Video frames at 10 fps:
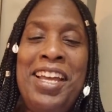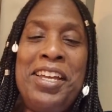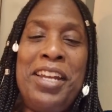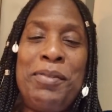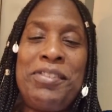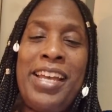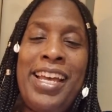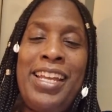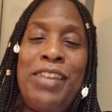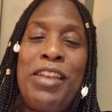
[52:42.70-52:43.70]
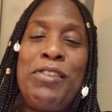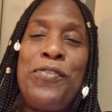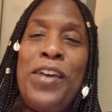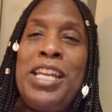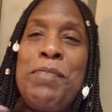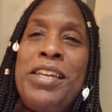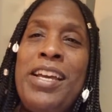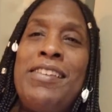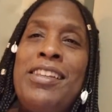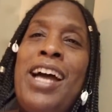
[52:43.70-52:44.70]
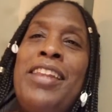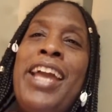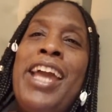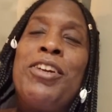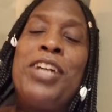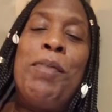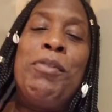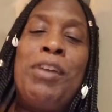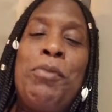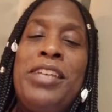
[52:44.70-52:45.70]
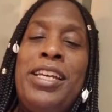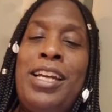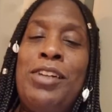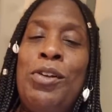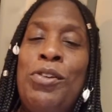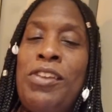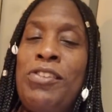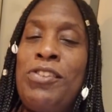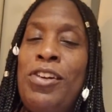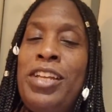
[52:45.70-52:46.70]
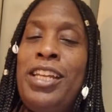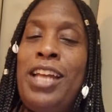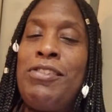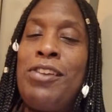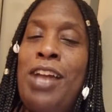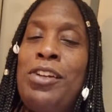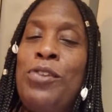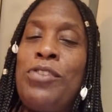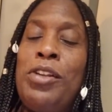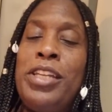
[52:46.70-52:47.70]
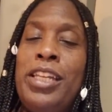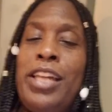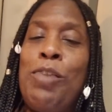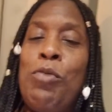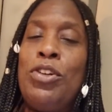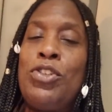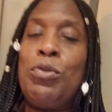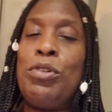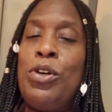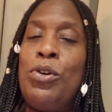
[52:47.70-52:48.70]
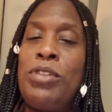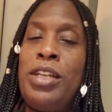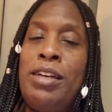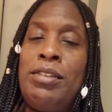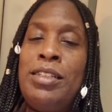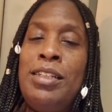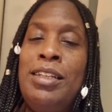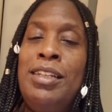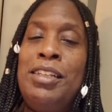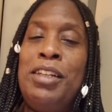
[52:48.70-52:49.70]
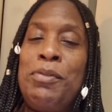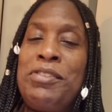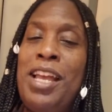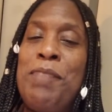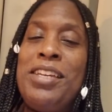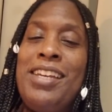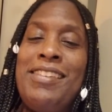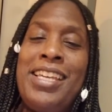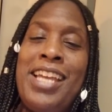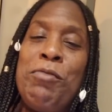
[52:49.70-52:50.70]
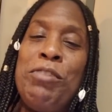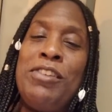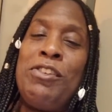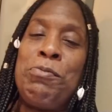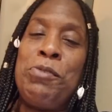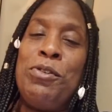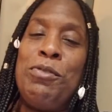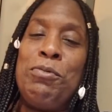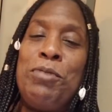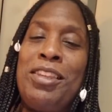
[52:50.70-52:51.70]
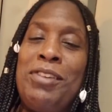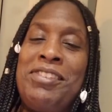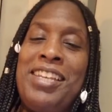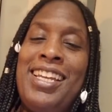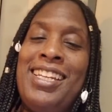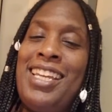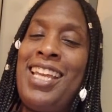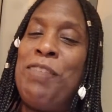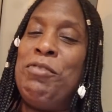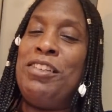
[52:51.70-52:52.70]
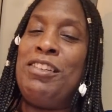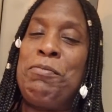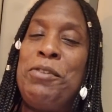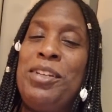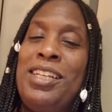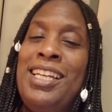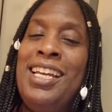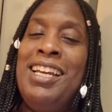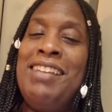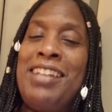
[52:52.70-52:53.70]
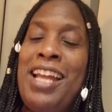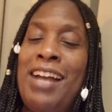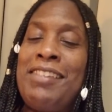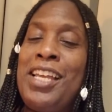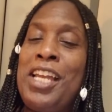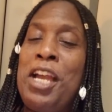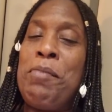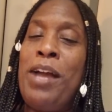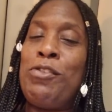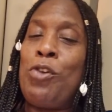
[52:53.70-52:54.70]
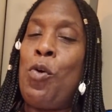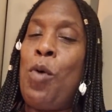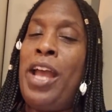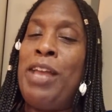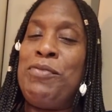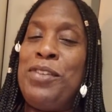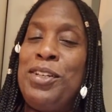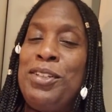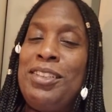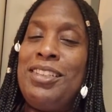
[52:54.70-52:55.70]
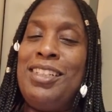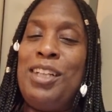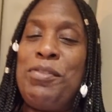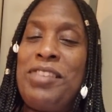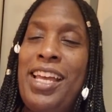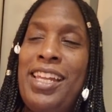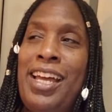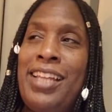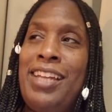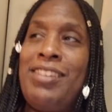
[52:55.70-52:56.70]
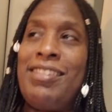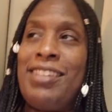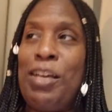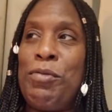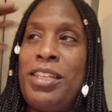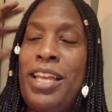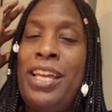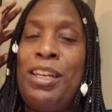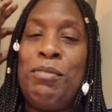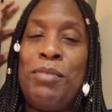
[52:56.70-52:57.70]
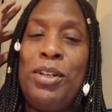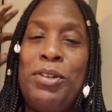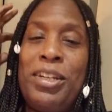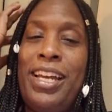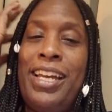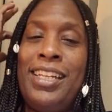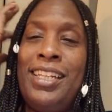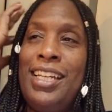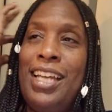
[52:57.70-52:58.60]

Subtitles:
You know what I'm saying? It's funny because a lot of the hater comments I was getting, I noticed they started getting, I noticed I only get like 1 or 2 of those now. You know what I'm saying? Because they can't really dispute what they're seeing. They can't really dispute it. So now it's like everybody's on Quietville. You know what I'm saying? Like, they just like, well, damn, okay.